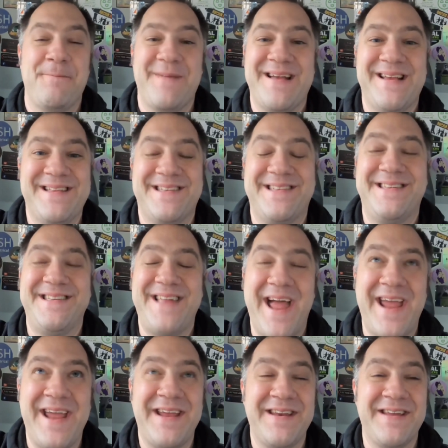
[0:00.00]

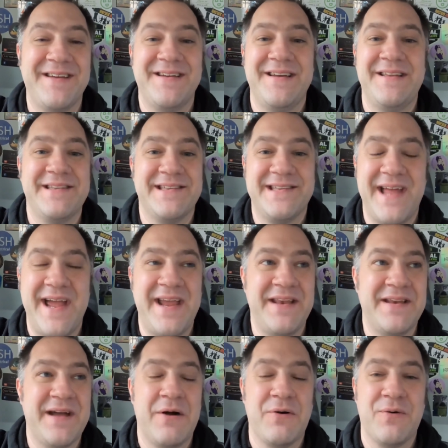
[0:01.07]
Insane
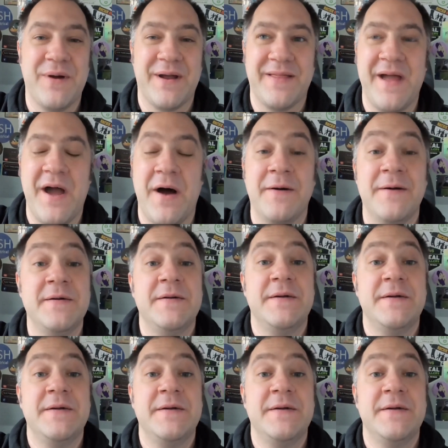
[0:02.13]
how quick they are.